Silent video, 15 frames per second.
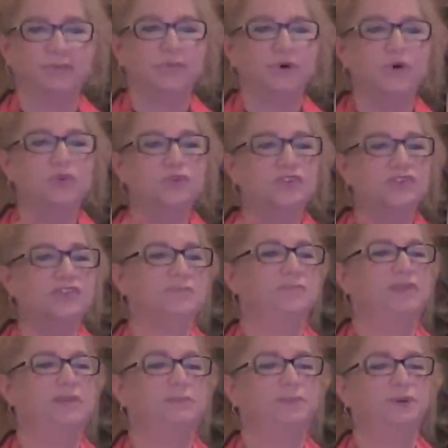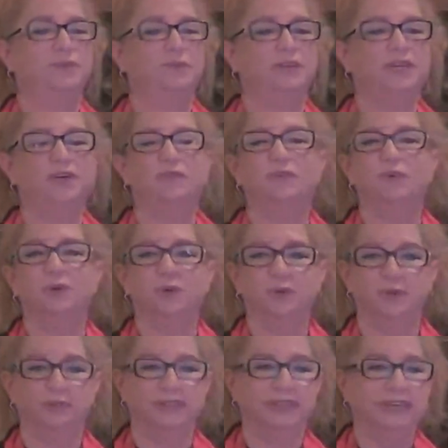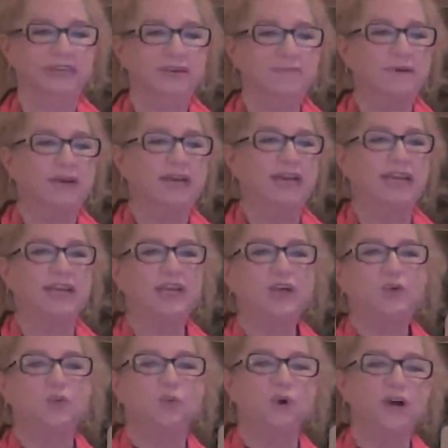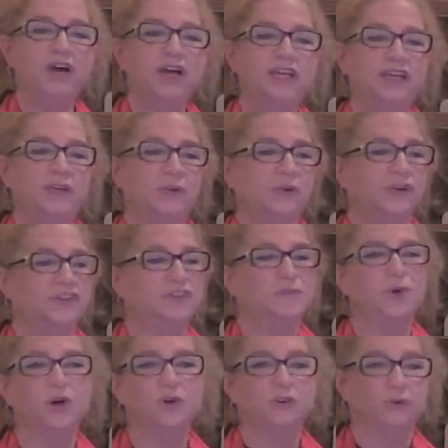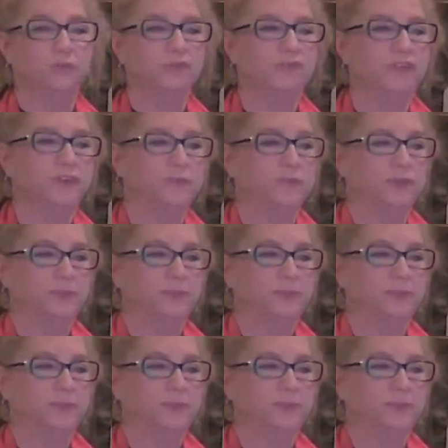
with most people being ruled by one or a small group of other